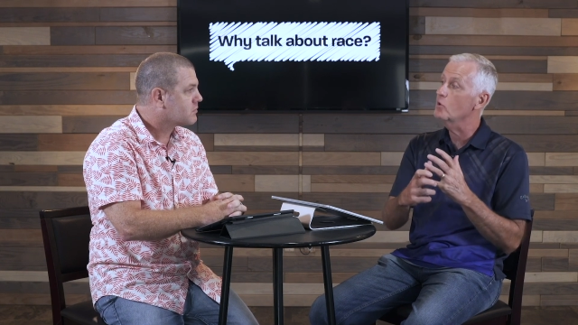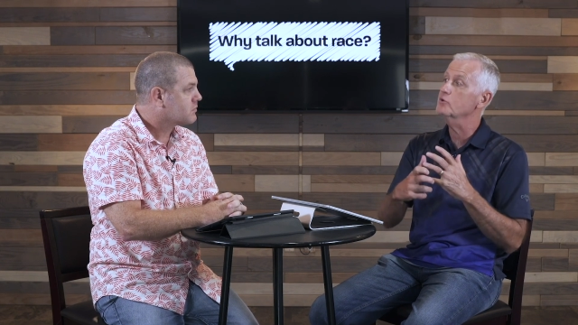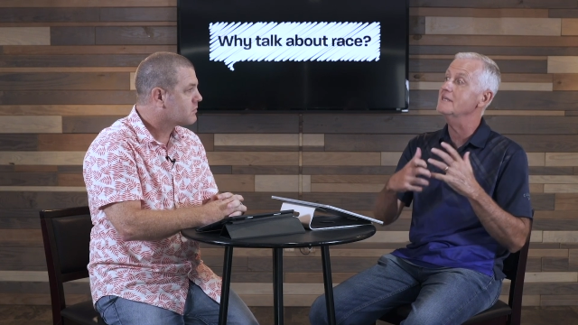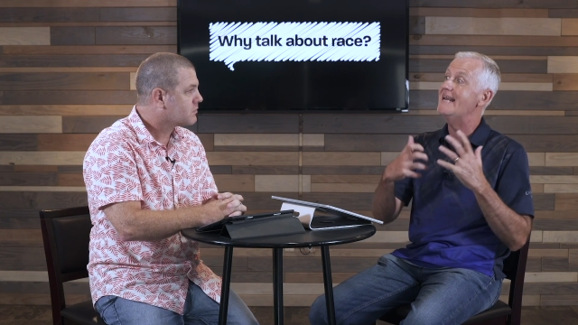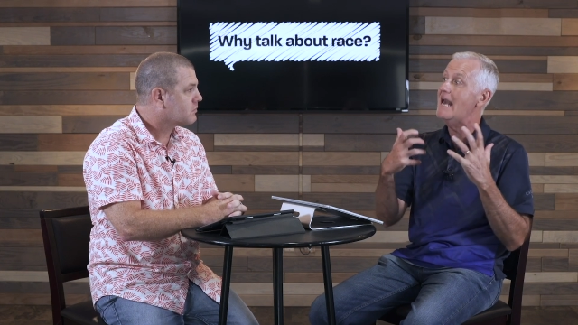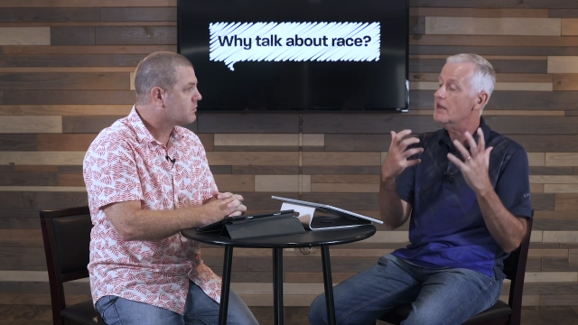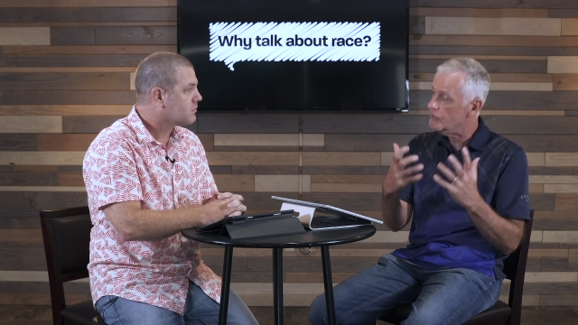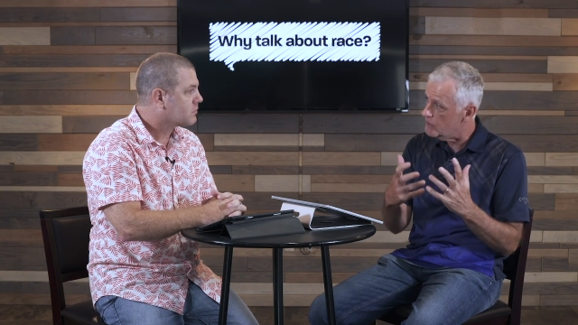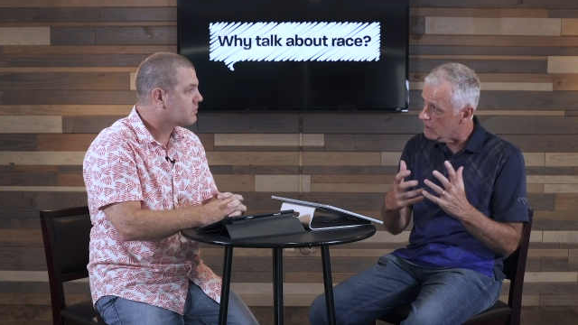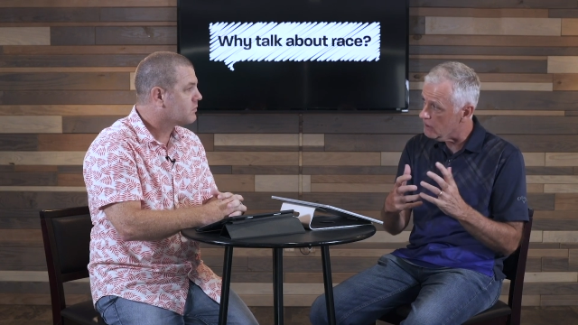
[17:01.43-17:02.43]

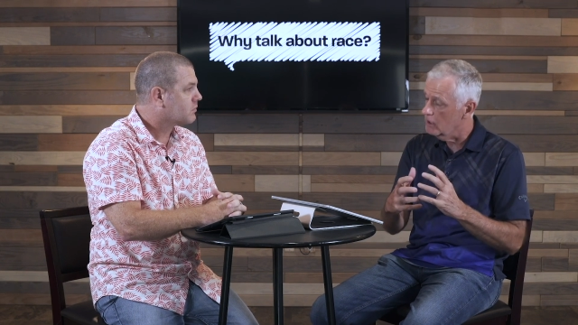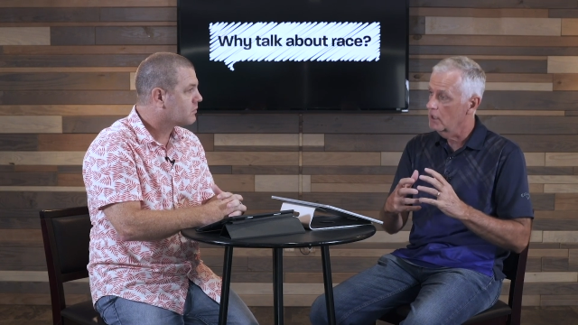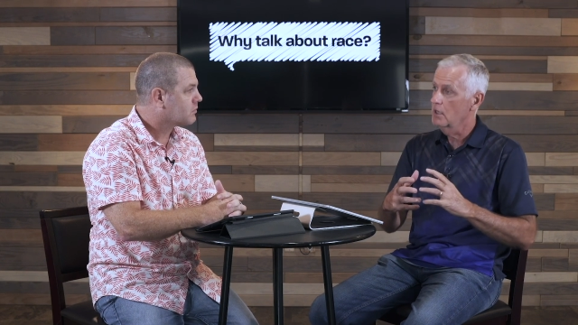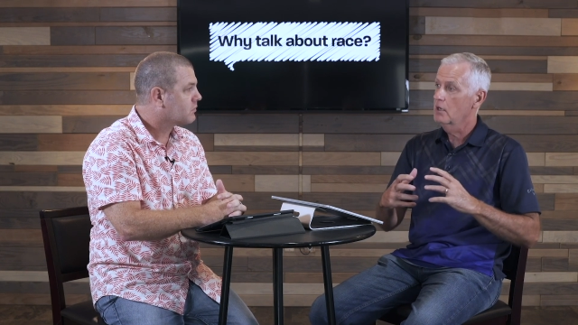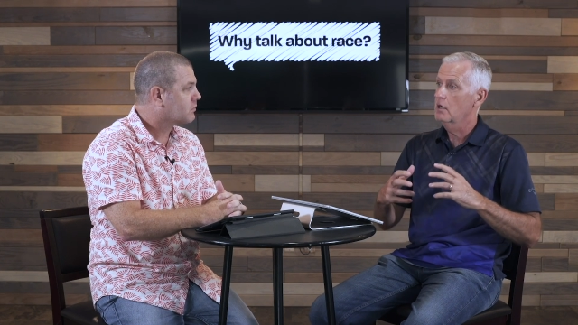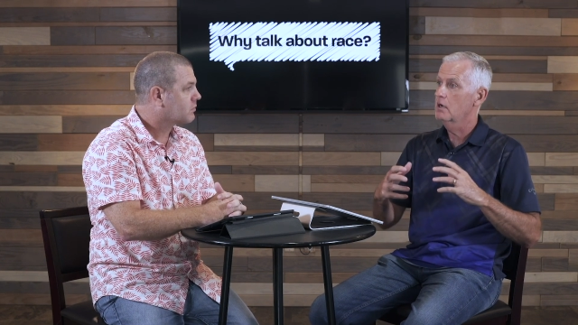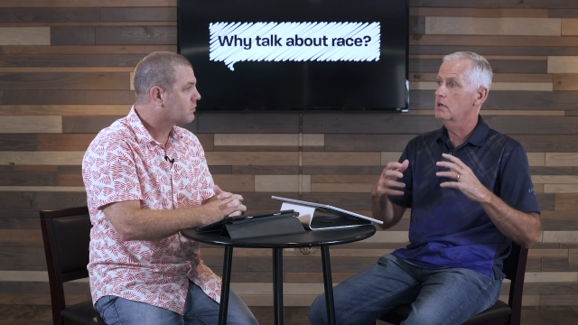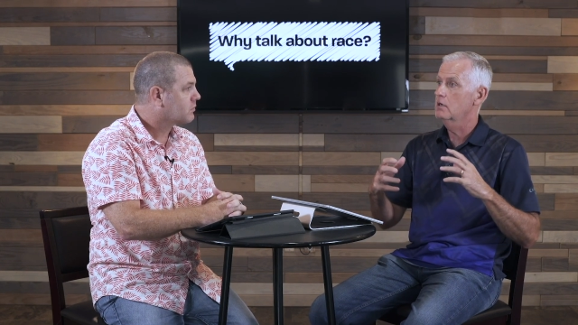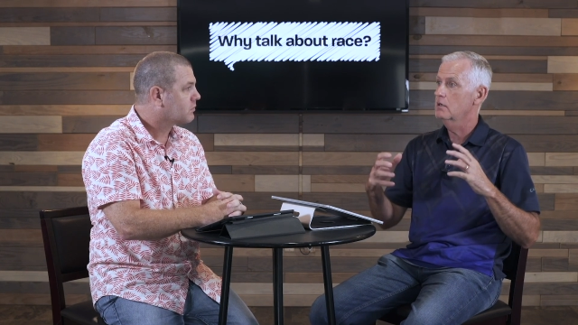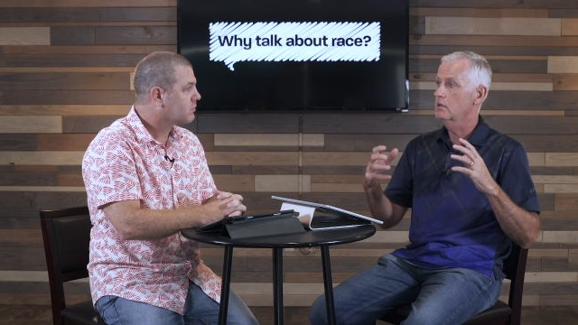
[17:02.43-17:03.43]
Speaker 1: multi-ethnic
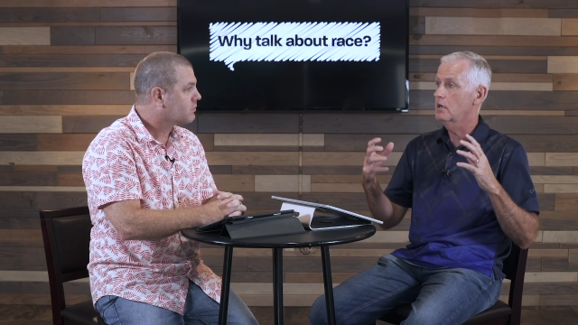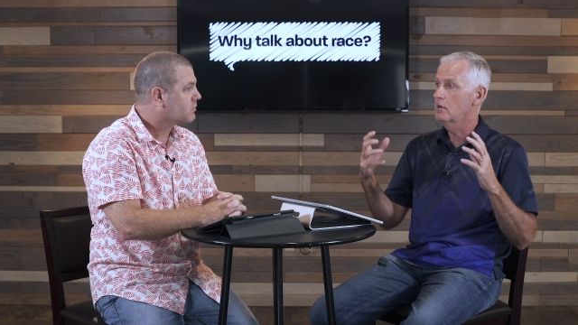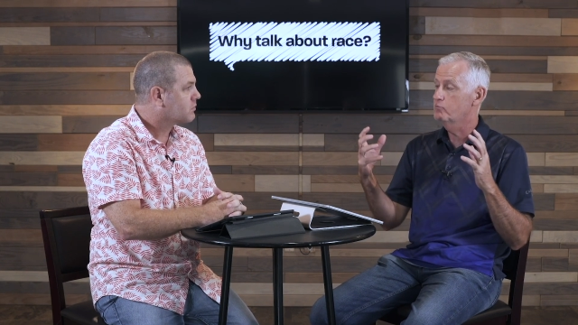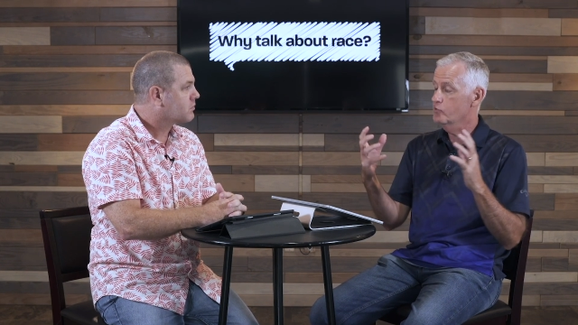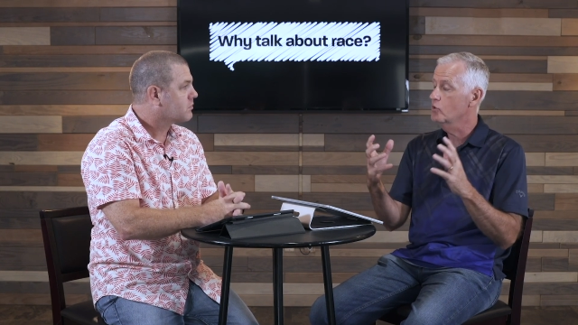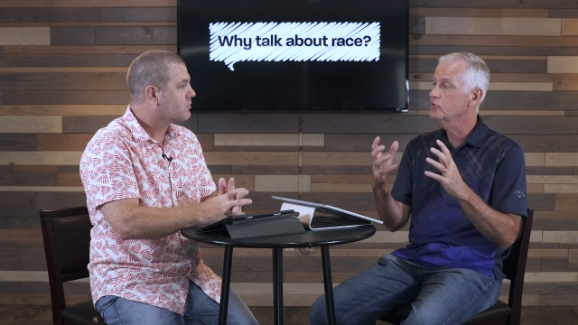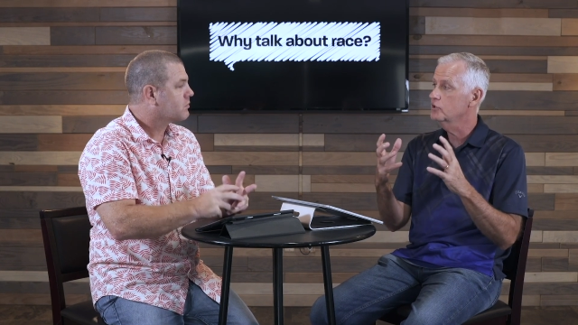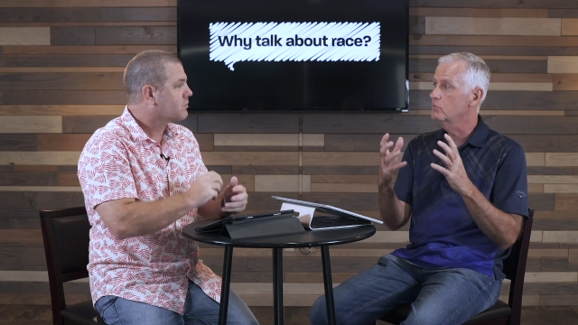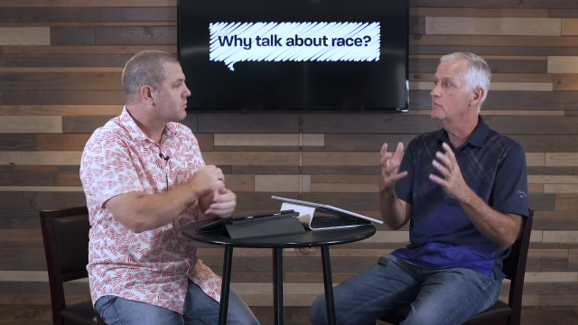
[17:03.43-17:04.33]
uh, approach to